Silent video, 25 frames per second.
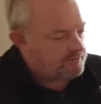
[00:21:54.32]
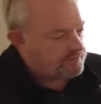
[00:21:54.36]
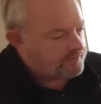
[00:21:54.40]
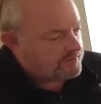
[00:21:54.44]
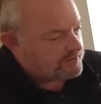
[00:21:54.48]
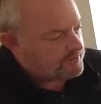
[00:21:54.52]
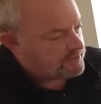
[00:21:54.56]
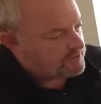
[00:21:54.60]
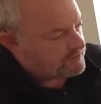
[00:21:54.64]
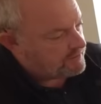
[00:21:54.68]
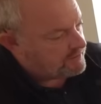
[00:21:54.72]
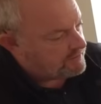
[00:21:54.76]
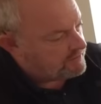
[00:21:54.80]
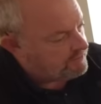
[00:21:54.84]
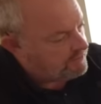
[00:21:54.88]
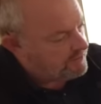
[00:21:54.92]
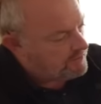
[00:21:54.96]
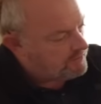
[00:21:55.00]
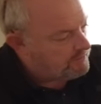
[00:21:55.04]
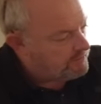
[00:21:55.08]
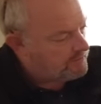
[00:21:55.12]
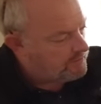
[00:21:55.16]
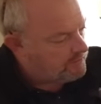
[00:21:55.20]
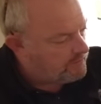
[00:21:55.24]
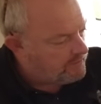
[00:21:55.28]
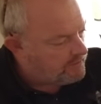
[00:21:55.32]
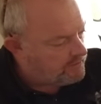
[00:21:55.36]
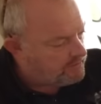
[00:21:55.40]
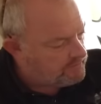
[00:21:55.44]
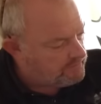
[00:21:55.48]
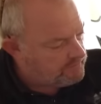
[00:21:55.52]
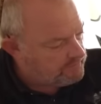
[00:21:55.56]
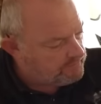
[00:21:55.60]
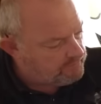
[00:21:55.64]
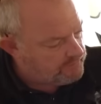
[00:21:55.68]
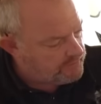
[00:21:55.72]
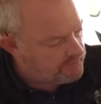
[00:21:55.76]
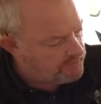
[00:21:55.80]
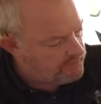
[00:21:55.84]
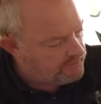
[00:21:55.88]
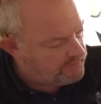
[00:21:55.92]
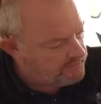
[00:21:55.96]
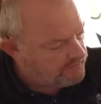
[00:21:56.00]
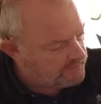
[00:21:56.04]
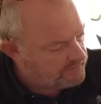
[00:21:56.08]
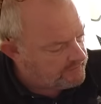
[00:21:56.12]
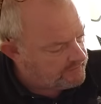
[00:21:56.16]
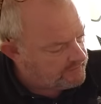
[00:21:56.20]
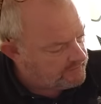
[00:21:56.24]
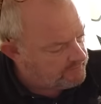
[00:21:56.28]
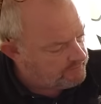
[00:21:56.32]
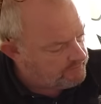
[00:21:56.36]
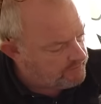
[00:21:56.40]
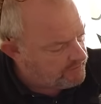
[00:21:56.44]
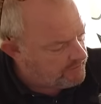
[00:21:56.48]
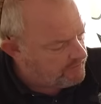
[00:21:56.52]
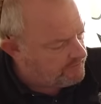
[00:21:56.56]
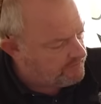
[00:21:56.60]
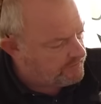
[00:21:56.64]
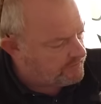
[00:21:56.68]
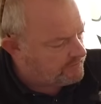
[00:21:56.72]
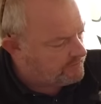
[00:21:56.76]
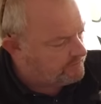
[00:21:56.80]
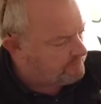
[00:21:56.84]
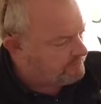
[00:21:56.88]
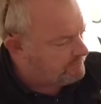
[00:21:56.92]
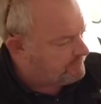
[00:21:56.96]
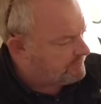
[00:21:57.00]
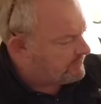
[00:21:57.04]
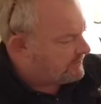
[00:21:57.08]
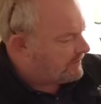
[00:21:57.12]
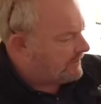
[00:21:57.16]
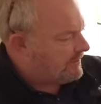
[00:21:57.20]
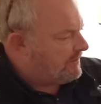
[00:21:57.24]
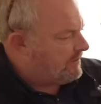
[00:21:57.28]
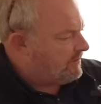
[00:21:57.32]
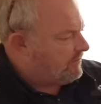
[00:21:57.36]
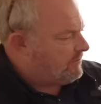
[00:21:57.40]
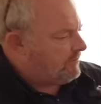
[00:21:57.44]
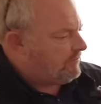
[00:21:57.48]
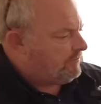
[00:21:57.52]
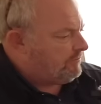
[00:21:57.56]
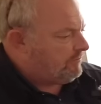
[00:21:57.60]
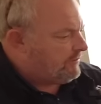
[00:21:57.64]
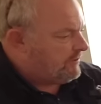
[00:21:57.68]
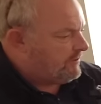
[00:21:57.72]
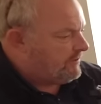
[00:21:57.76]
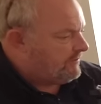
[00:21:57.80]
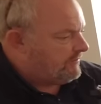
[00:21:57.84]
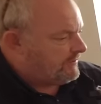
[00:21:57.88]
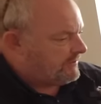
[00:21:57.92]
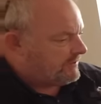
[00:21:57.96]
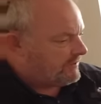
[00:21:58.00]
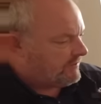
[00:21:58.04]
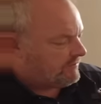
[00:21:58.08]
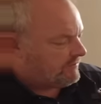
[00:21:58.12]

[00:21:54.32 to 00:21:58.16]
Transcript: fits incredibly well. Perfect, perfect scale, perfect